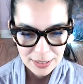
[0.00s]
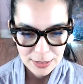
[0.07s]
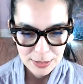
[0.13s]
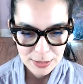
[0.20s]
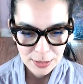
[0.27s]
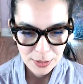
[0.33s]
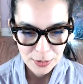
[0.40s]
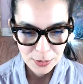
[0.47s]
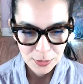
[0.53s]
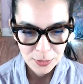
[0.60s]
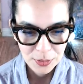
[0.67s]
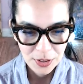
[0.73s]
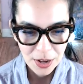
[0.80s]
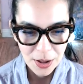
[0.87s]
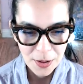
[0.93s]

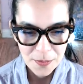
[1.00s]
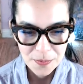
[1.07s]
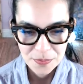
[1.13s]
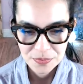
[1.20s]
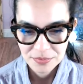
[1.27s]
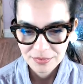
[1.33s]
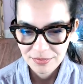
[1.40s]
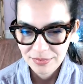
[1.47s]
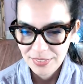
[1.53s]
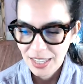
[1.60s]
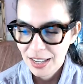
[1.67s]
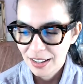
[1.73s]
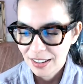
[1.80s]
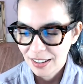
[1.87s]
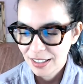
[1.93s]
So, um,
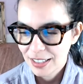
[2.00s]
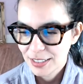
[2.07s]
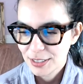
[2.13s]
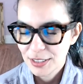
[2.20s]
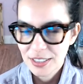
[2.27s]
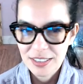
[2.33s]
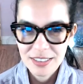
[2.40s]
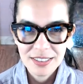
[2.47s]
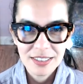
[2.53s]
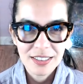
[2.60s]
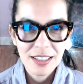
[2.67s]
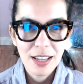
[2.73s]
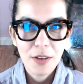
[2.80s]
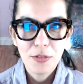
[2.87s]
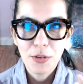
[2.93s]
yeah, it's just
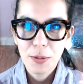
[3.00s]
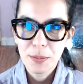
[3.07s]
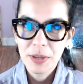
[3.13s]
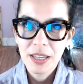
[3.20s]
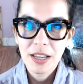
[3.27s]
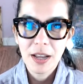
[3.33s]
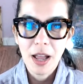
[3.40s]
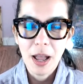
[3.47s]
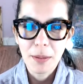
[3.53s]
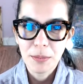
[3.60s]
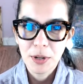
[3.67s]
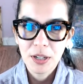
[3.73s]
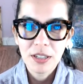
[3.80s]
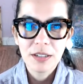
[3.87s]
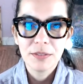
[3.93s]
for me,
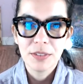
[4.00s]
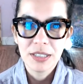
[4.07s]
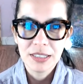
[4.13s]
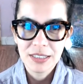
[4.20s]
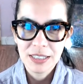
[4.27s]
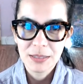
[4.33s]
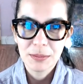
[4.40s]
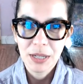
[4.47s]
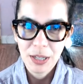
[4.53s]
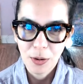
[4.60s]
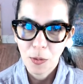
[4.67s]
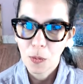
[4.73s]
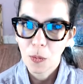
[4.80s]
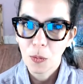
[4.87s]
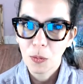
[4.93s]
I'm not investing my
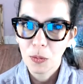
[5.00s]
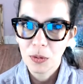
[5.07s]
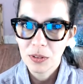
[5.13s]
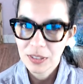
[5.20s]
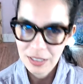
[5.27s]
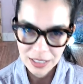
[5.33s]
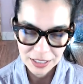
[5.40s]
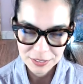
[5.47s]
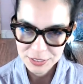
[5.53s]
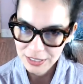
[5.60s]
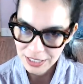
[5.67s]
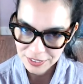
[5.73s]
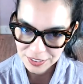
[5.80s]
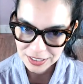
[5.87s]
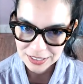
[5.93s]
whole life
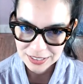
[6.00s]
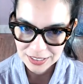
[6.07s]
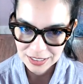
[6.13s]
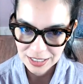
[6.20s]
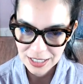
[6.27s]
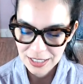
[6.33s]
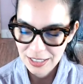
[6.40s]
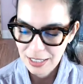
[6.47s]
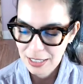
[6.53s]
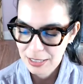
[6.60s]
savings again.